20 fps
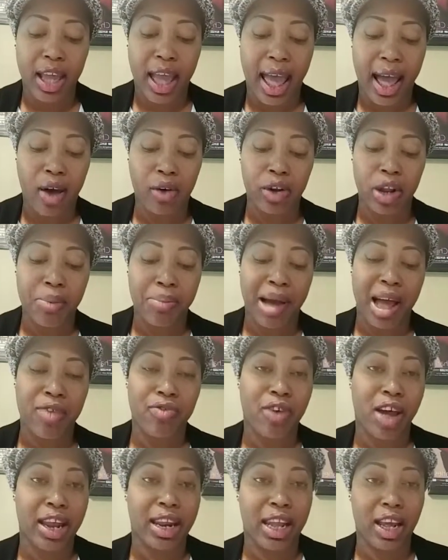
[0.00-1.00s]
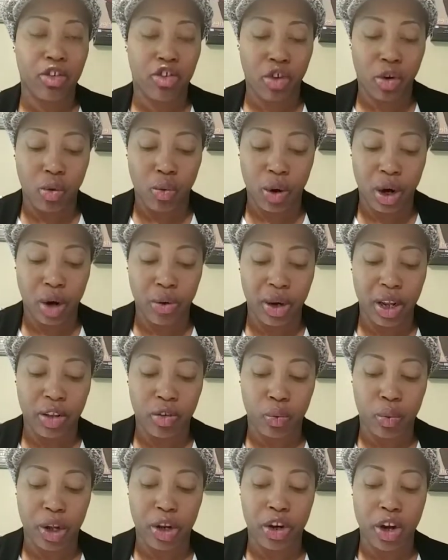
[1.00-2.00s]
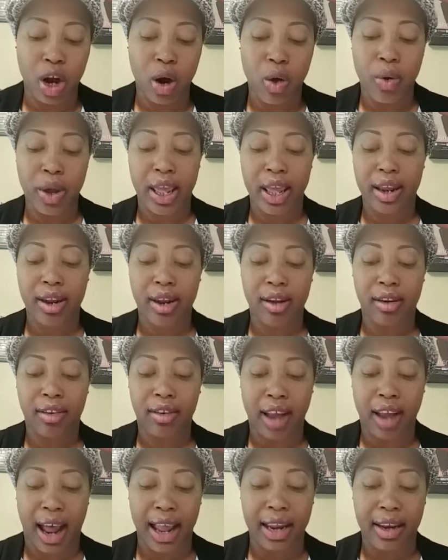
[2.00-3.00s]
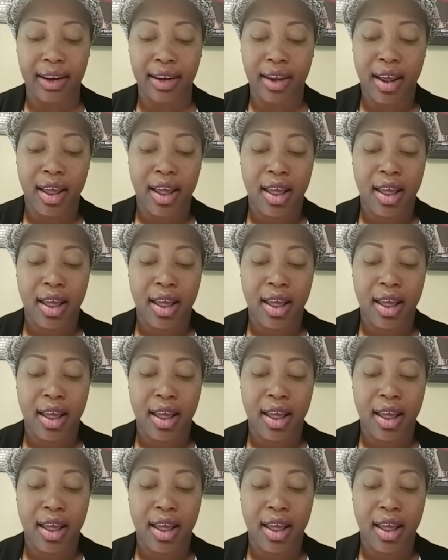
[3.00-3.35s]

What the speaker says: hounded by financial worries with no end in sight